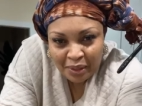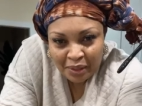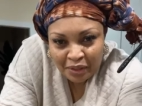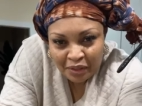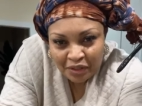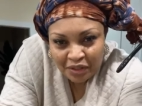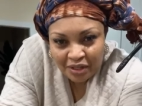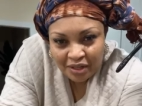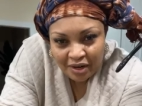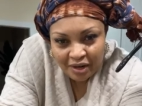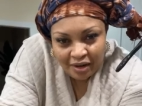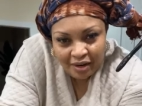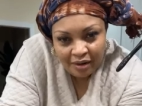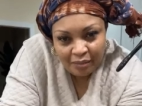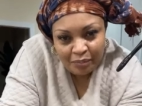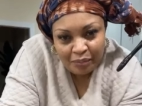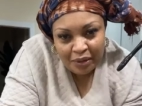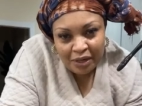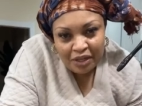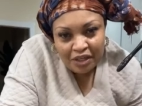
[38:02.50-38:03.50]
Pinch,
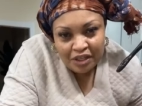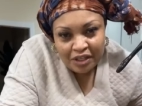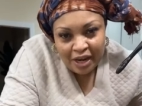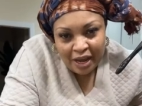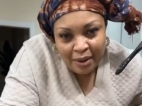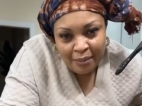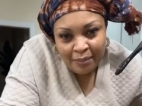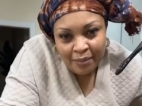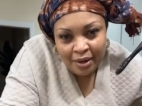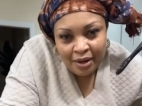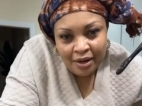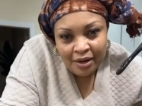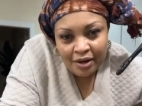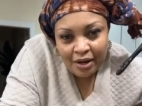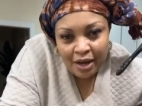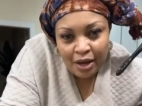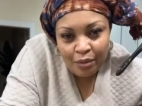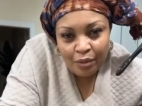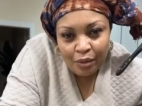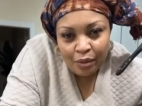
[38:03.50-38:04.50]
pinch them.
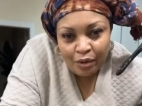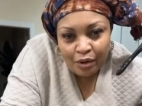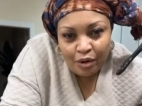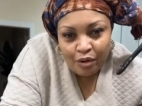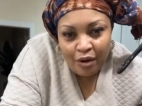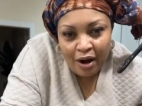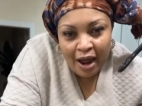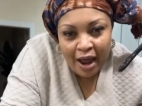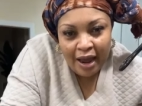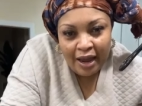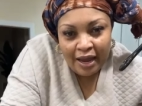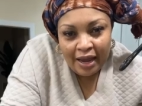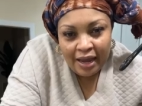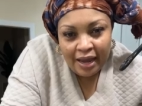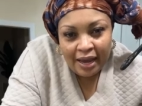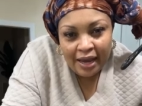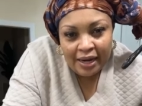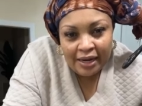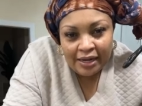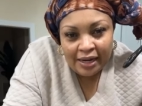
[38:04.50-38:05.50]
They would
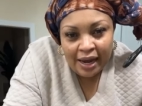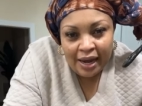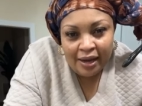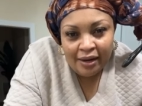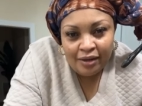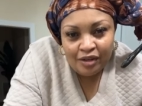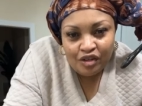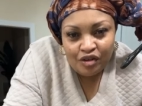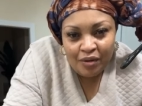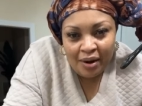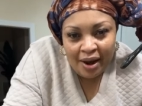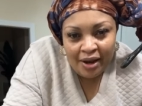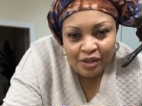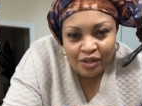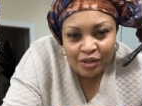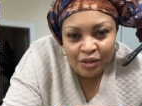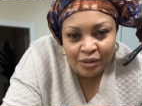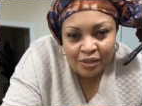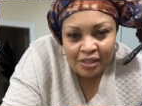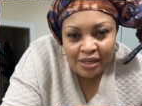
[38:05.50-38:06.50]
cry and then
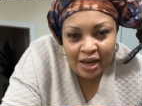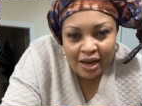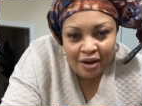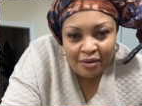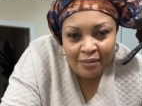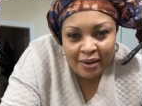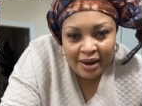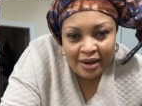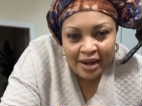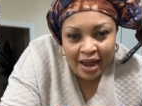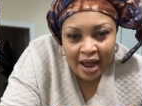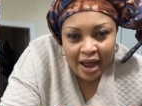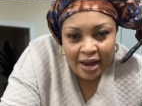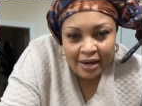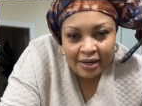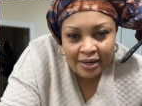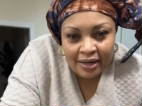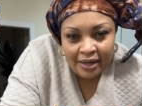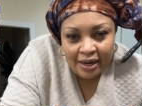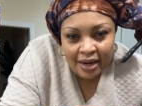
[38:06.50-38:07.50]
try to tell my
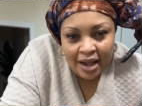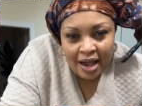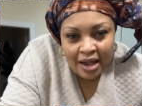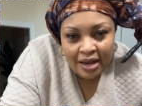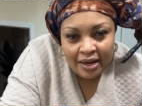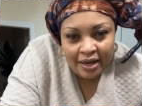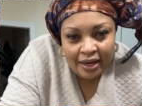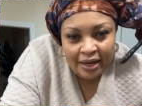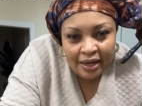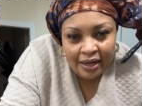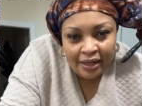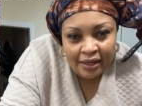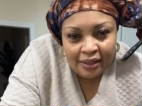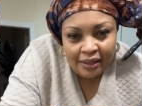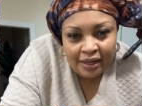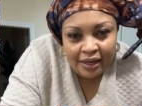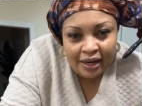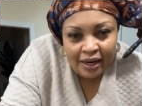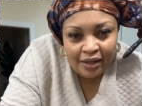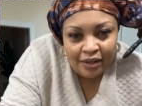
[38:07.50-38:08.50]
dad
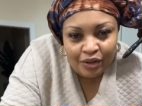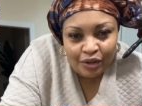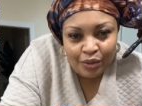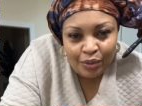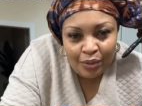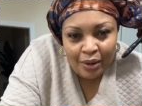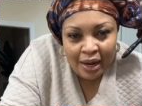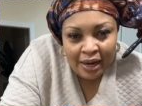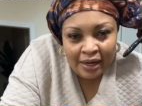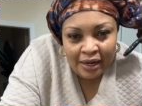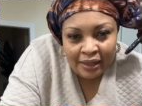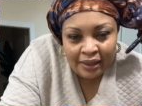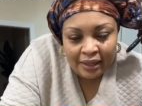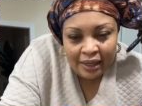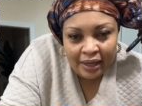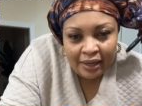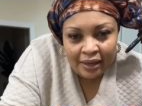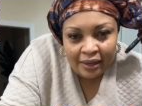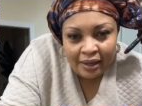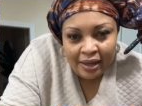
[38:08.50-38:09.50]
he didn't do
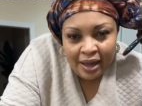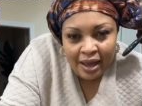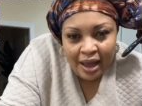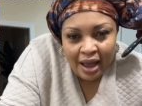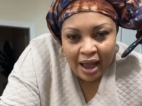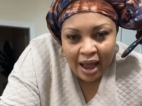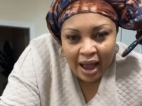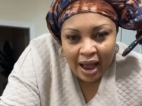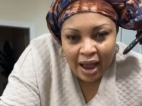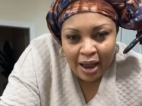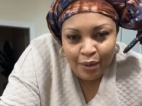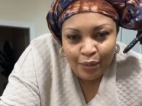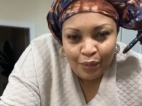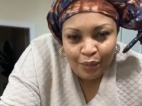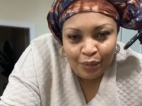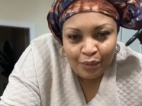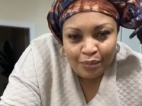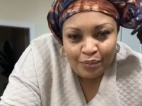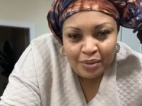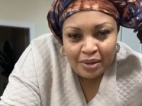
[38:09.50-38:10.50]
anything. I
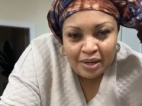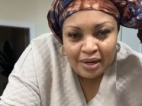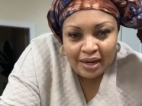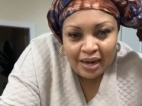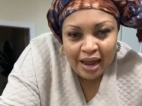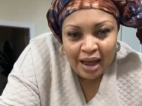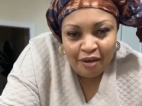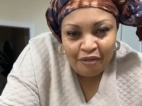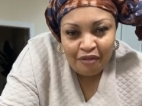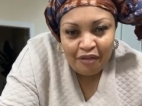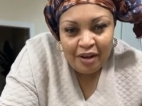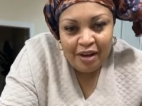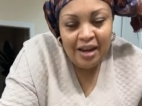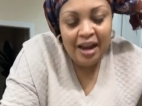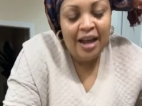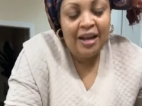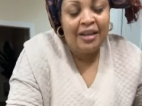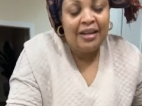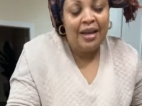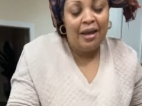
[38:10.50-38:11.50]
will be
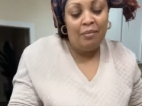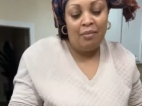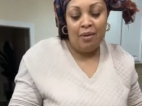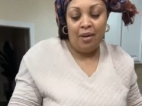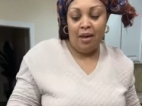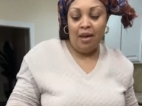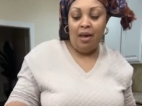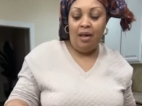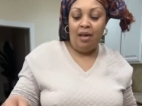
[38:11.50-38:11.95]
laughing at them.